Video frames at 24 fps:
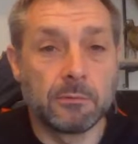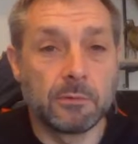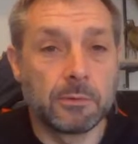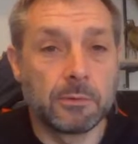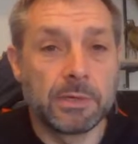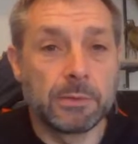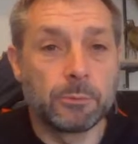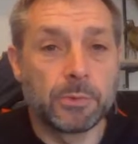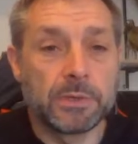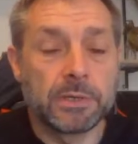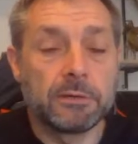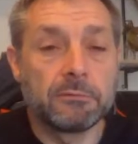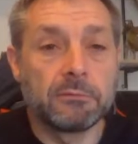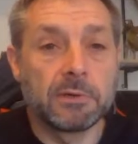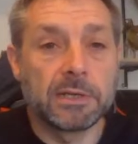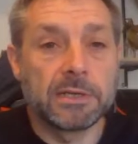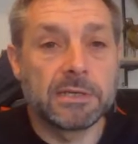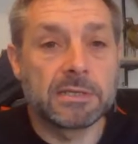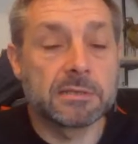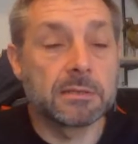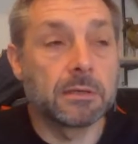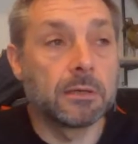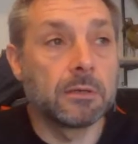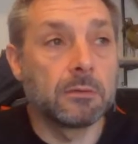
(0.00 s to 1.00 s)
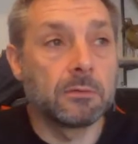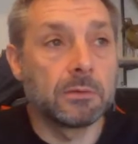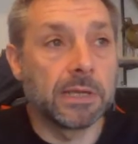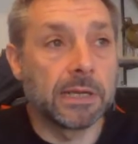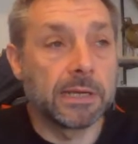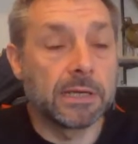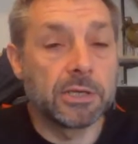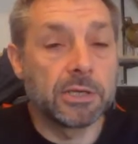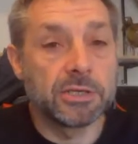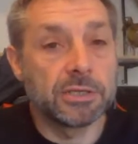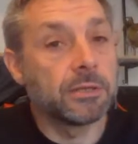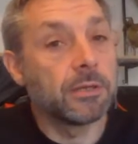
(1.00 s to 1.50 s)
When you release the old
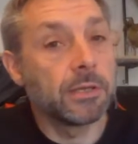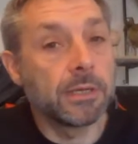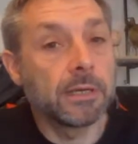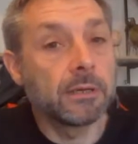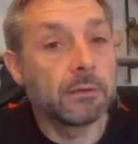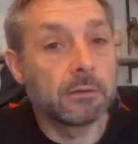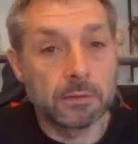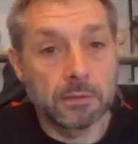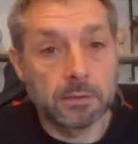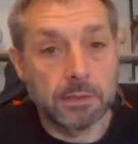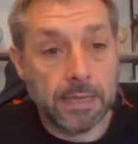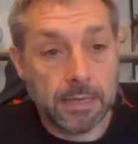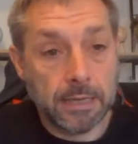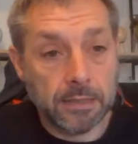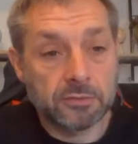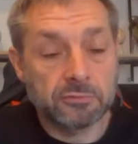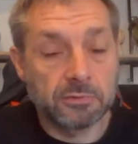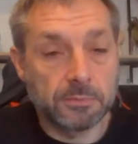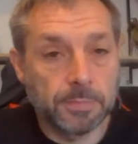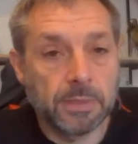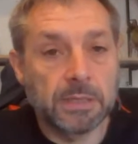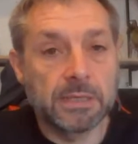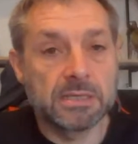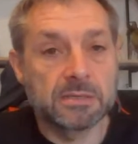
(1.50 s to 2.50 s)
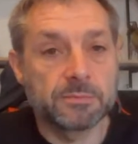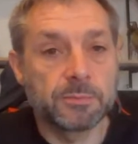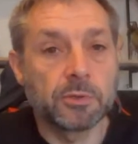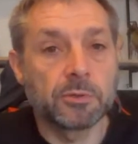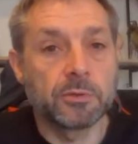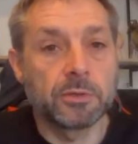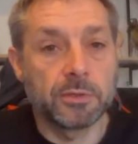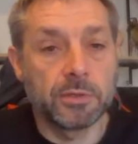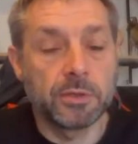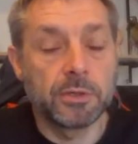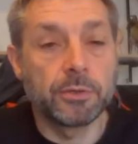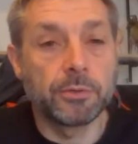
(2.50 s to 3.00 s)
energy, that it gets replaced by
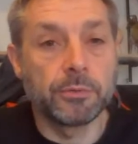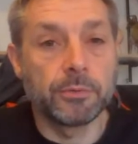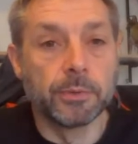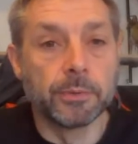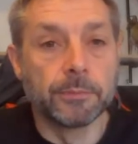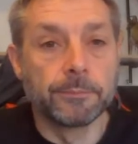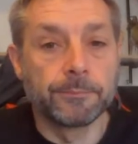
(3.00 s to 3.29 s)
the new.